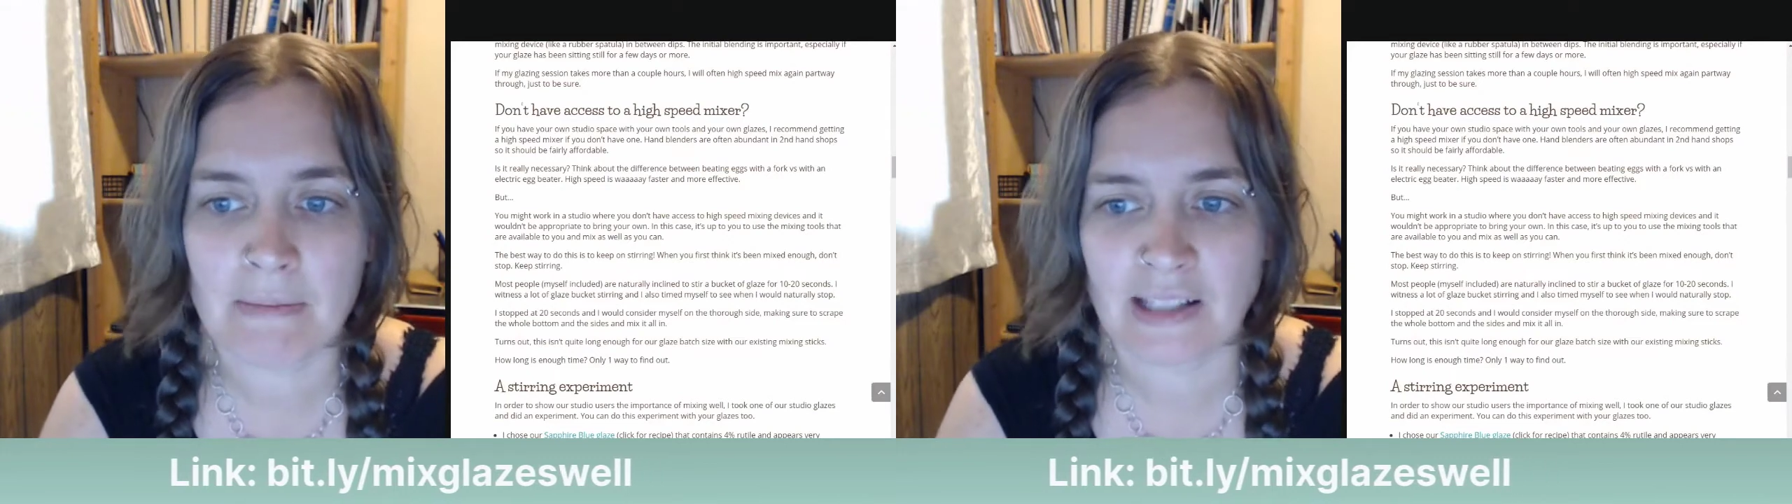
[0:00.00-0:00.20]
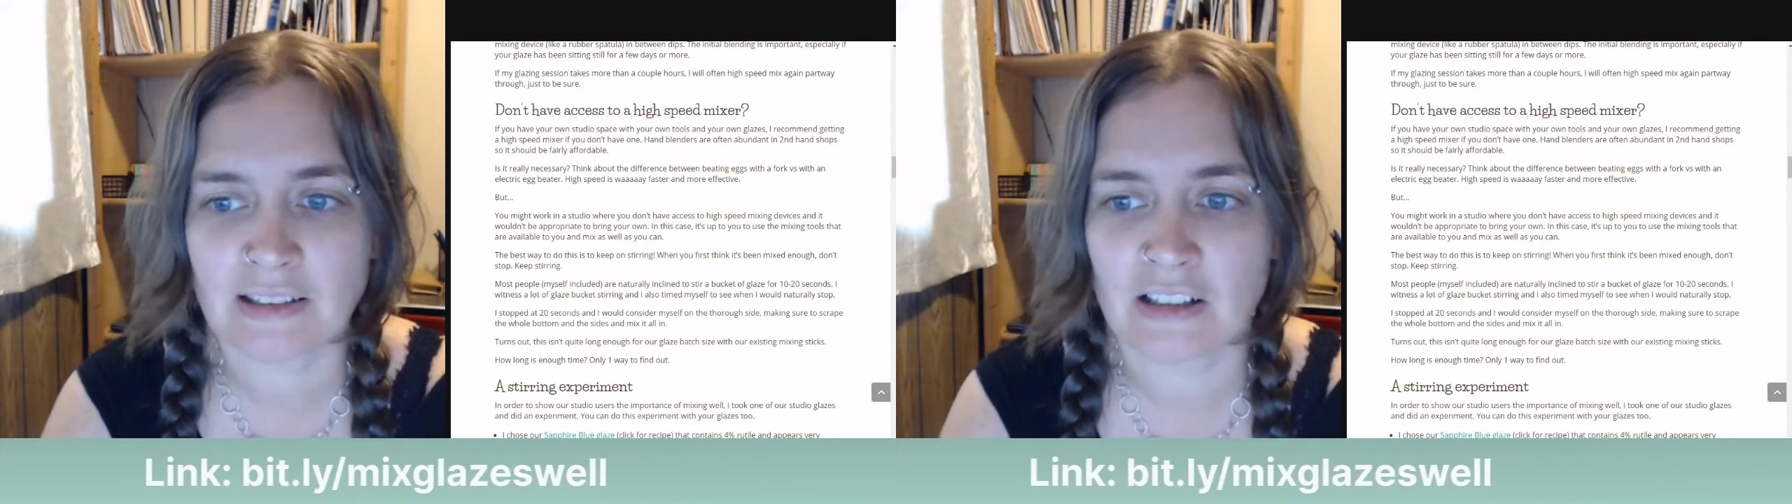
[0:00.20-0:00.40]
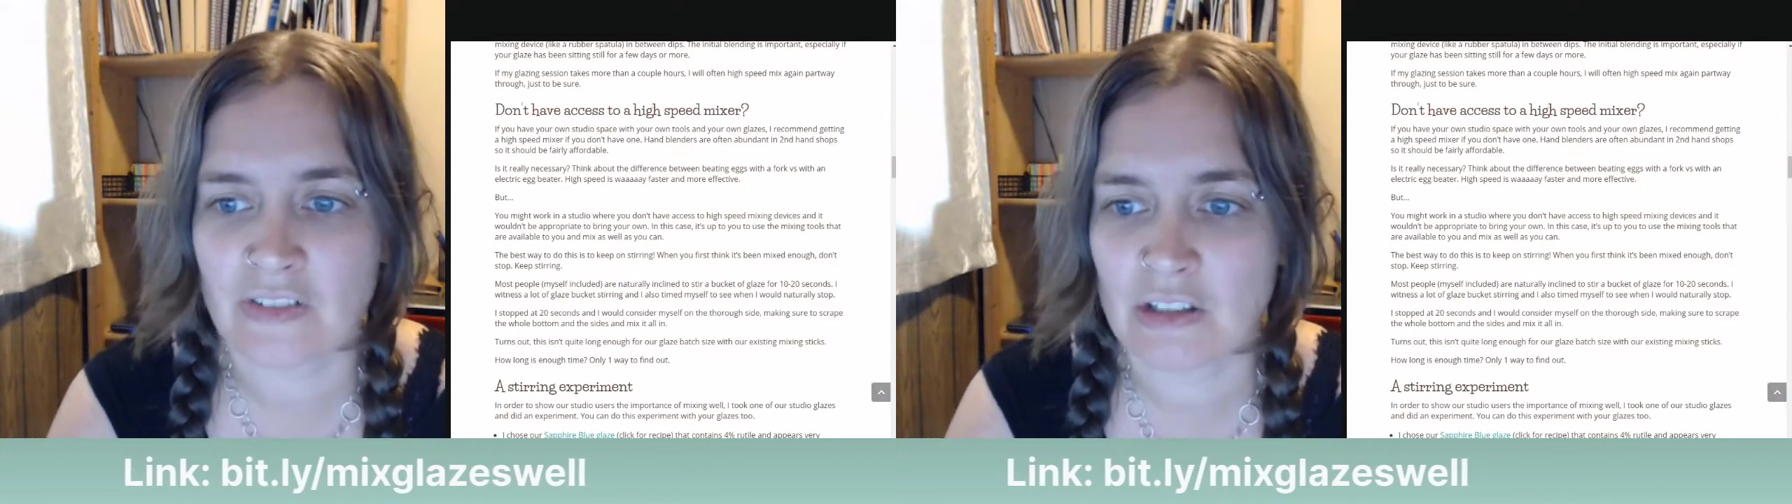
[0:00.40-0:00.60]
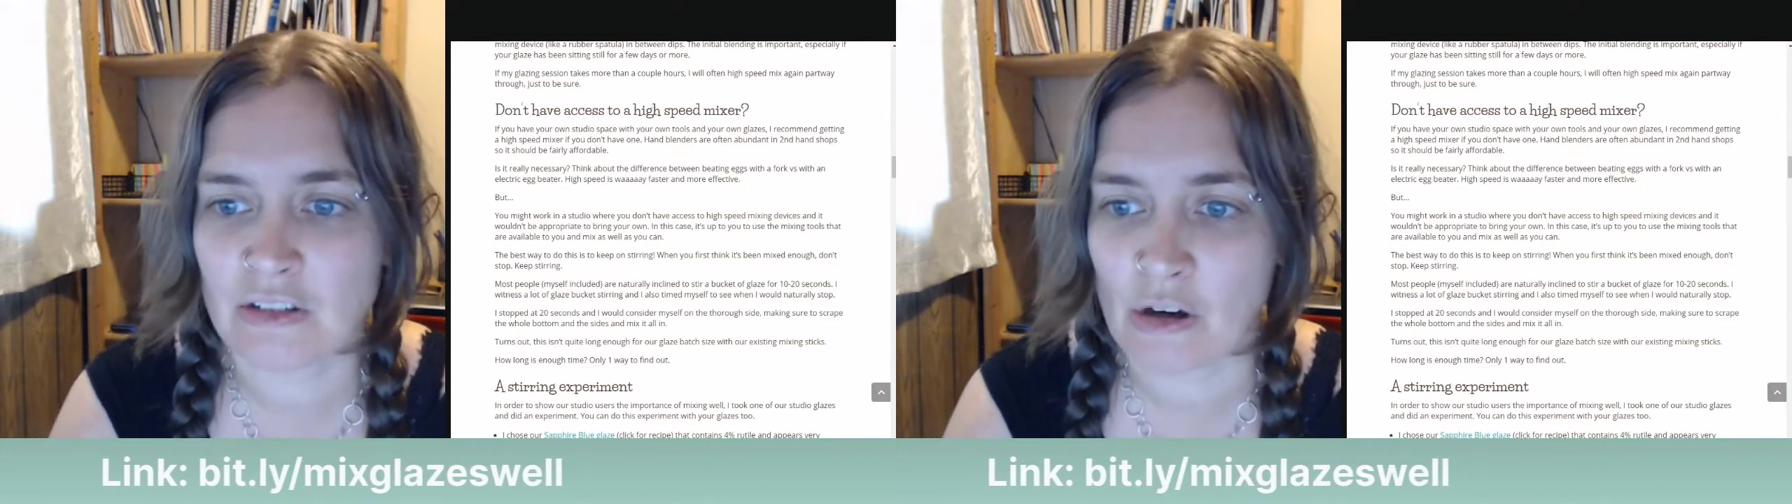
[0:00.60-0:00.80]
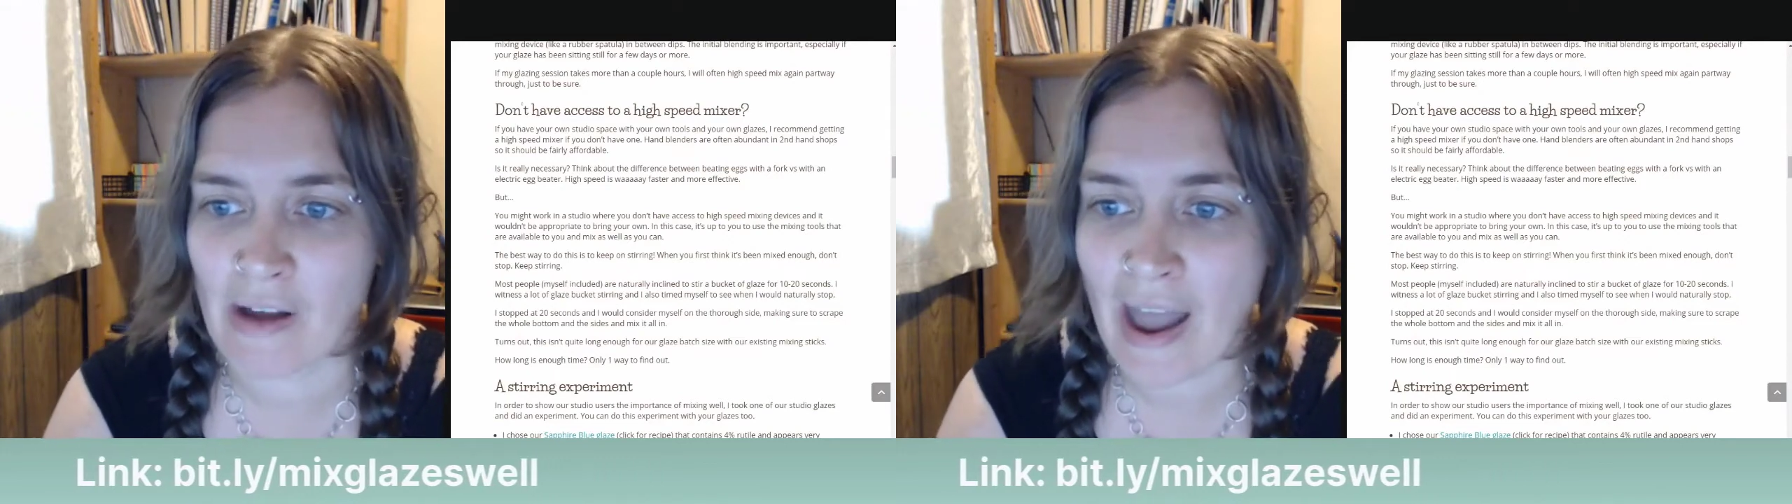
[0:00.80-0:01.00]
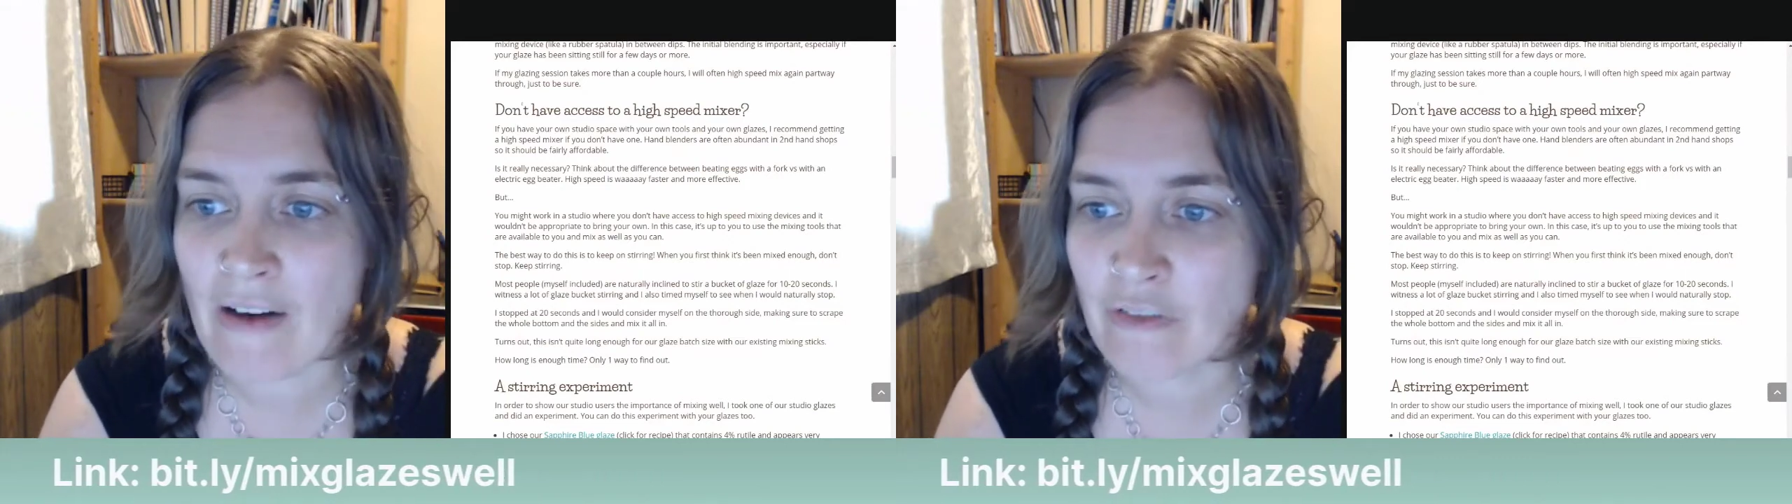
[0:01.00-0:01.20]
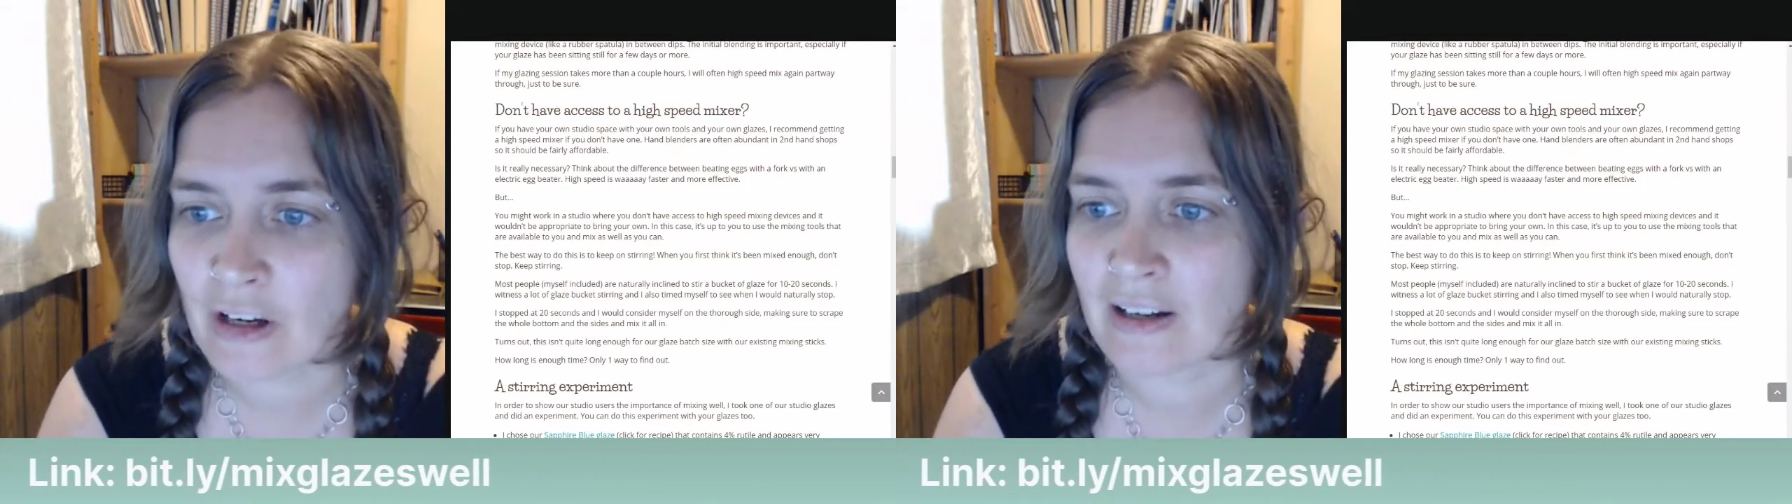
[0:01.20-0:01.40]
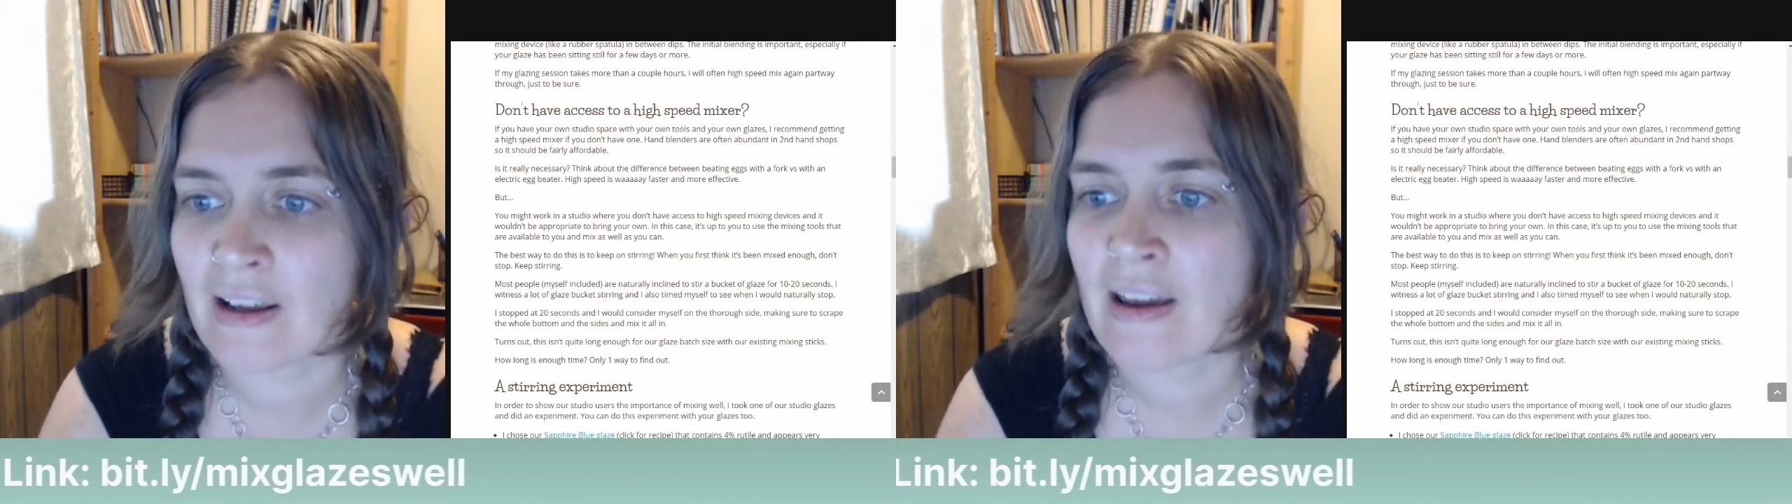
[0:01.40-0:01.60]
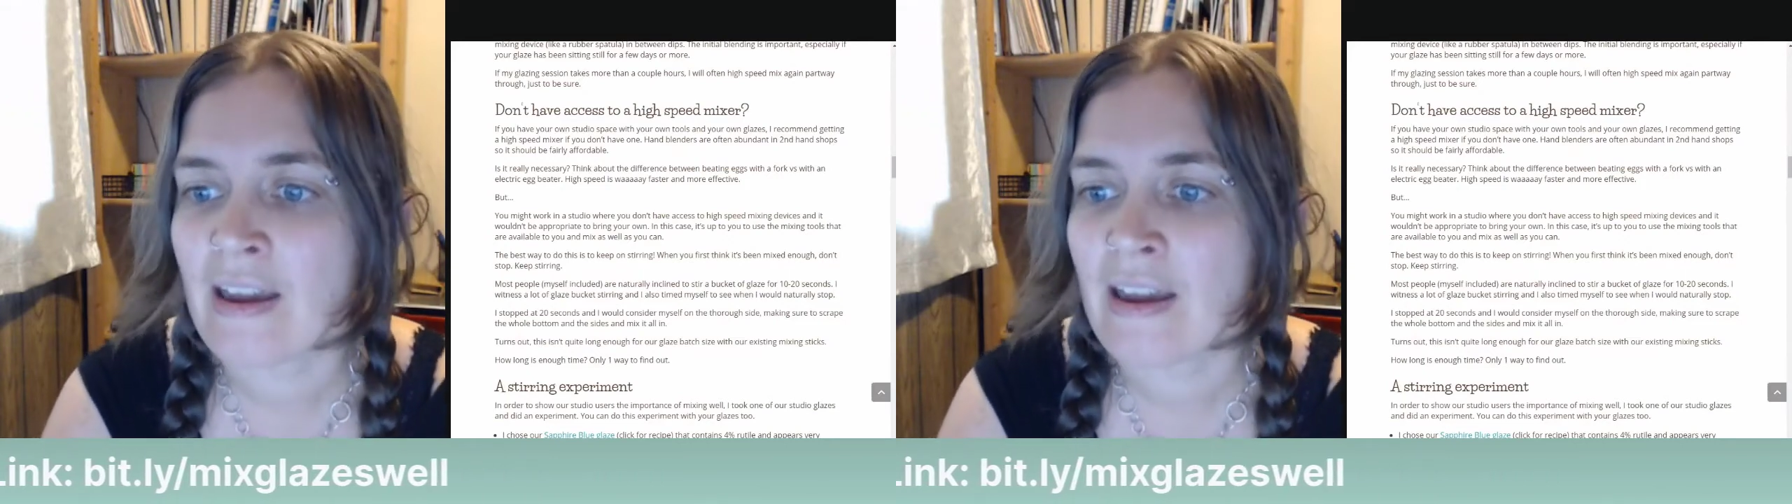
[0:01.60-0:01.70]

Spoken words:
mixer if you don't have one.